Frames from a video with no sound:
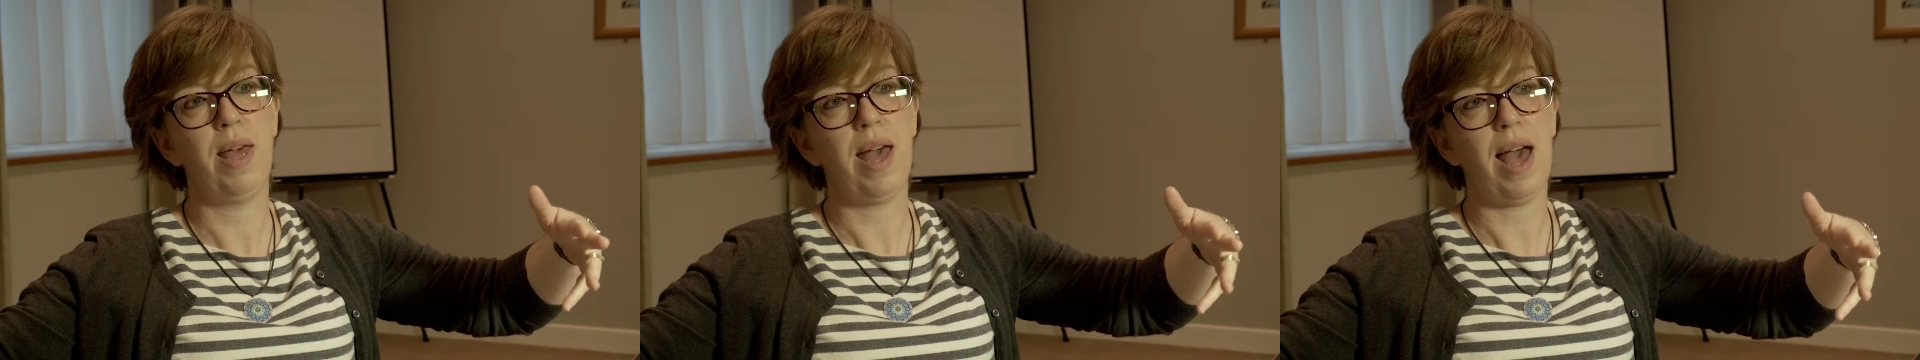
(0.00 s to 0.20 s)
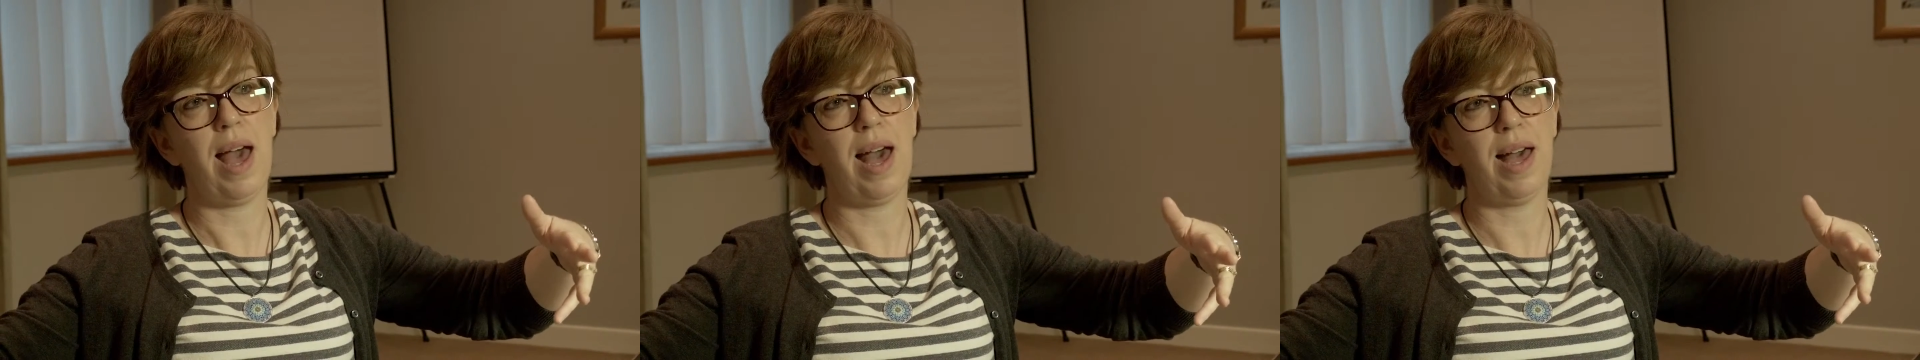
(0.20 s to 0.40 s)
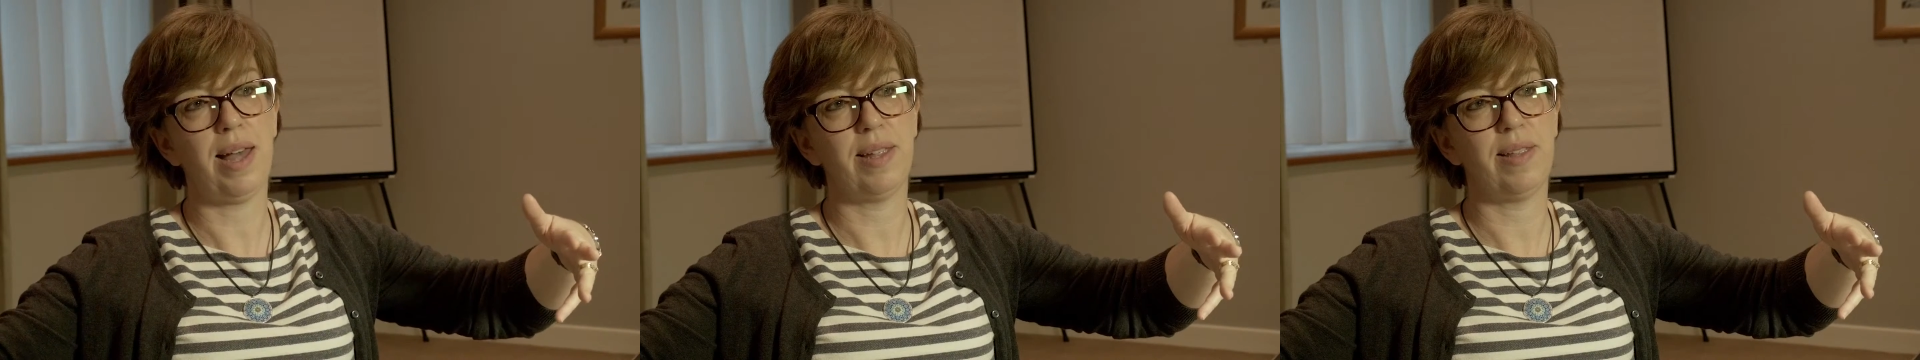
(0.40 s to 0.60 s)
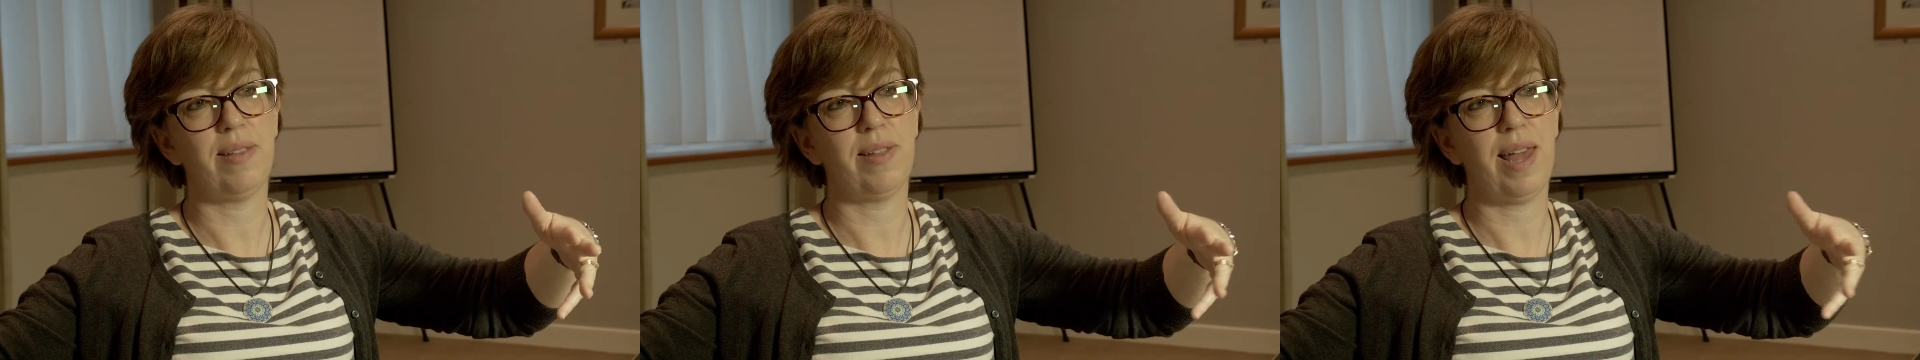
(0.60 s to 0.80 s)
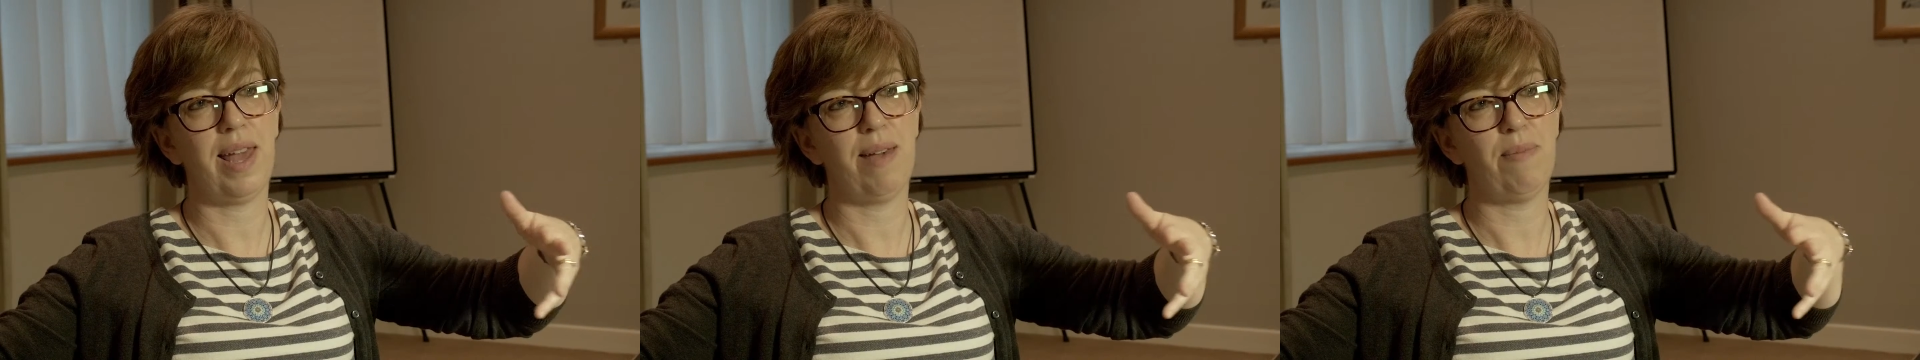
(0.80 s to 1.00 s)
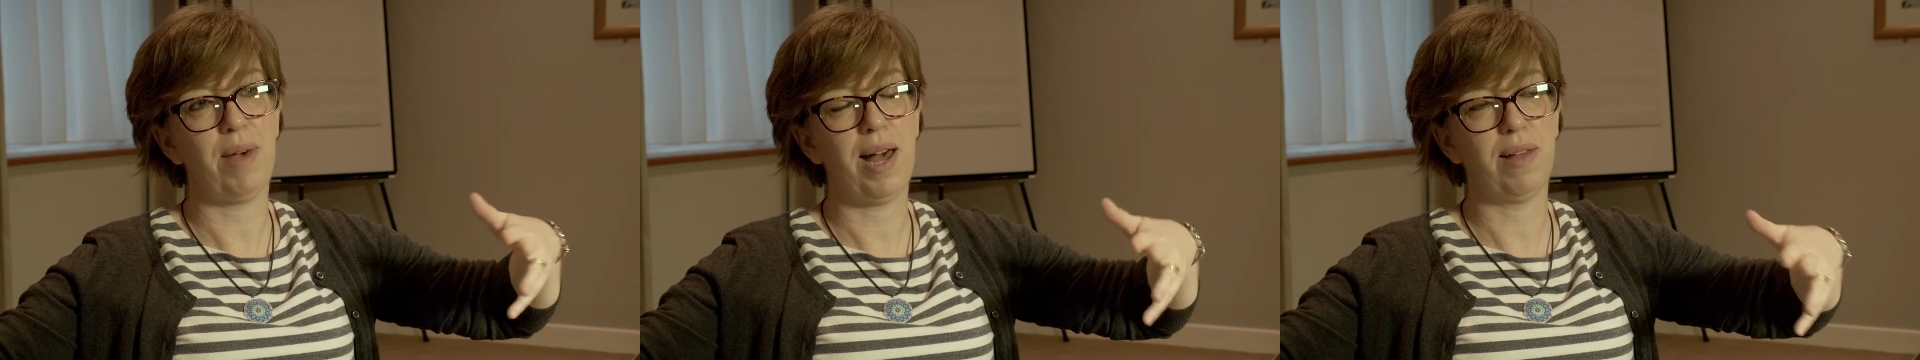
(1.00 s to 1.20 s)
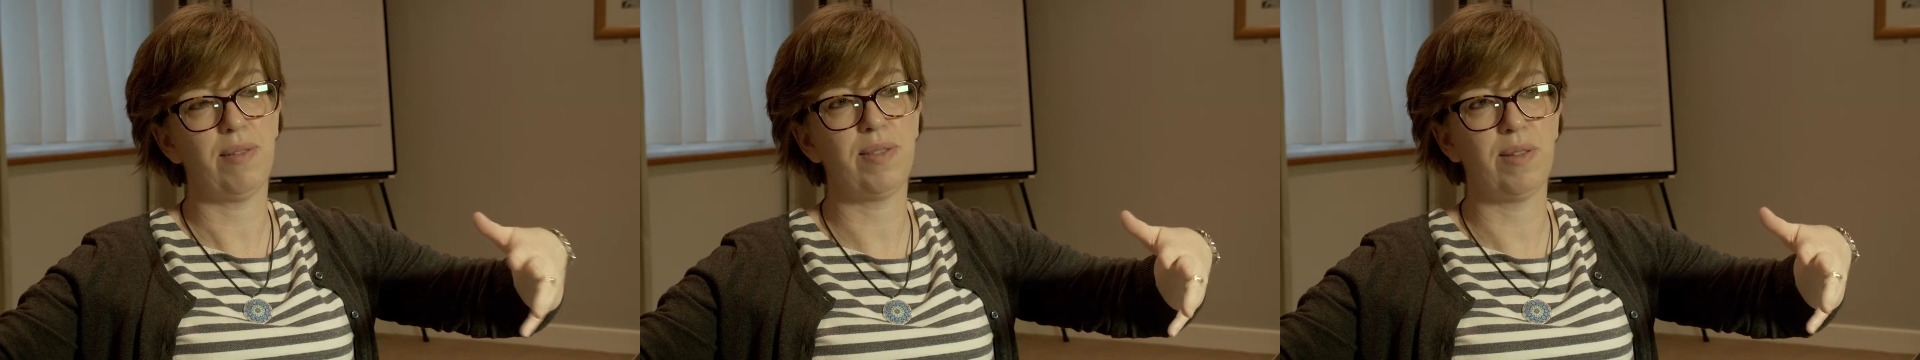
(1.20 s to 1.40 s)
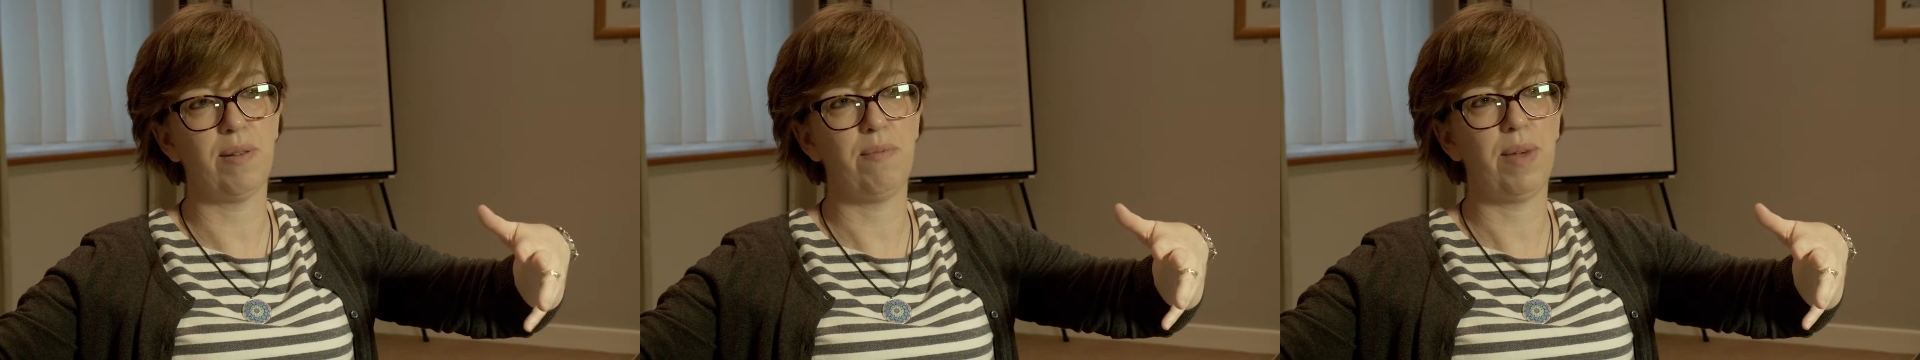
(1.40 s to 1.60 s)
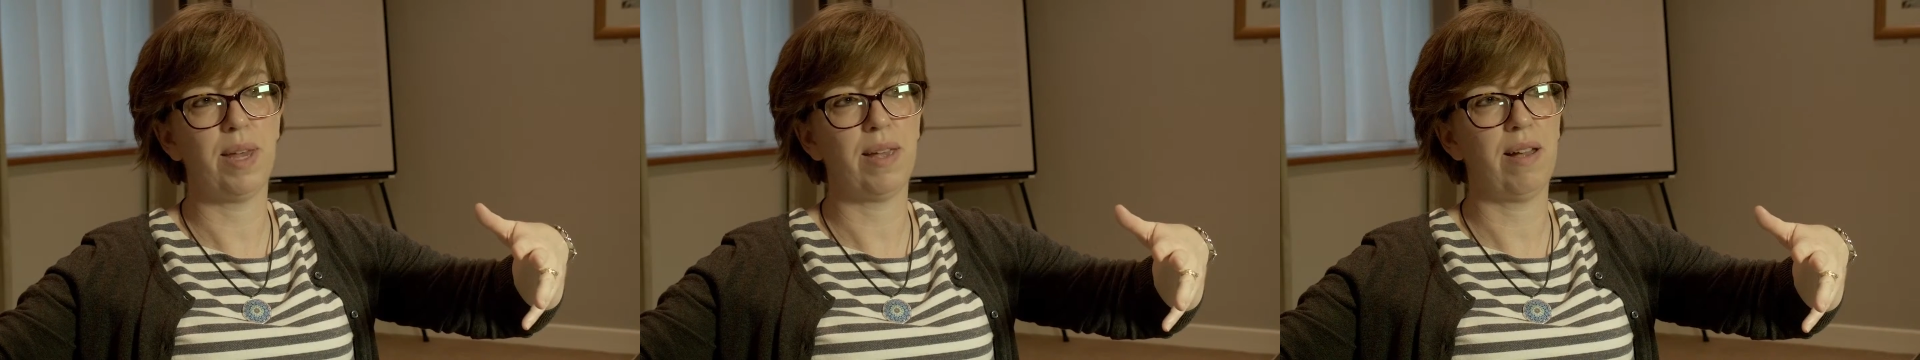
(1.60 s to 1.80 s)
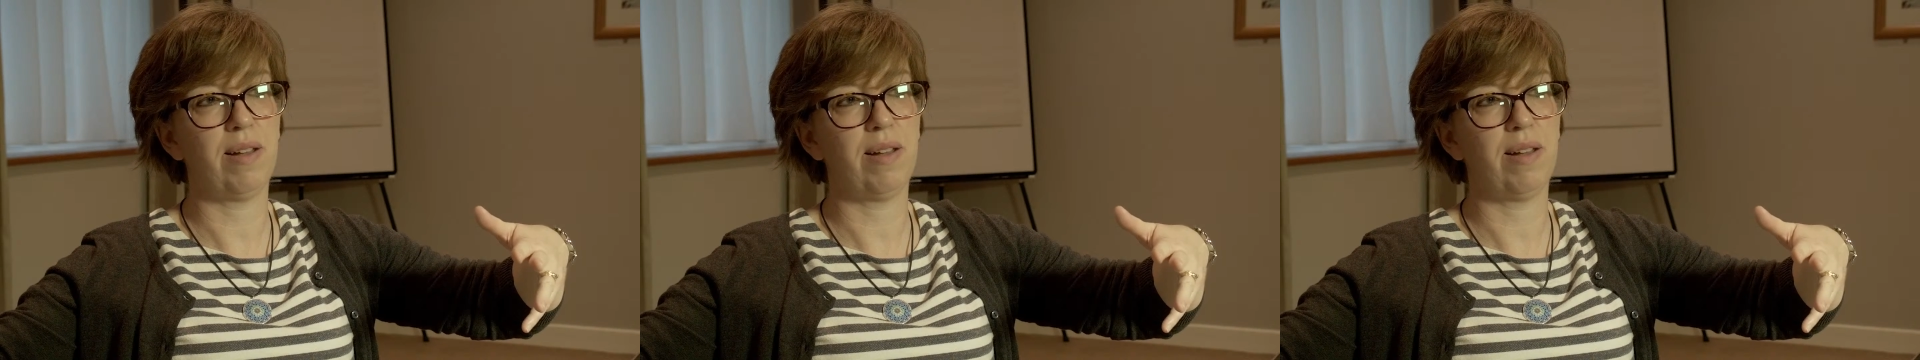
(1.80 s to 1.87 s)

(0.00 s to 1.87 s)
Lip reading: and ask them,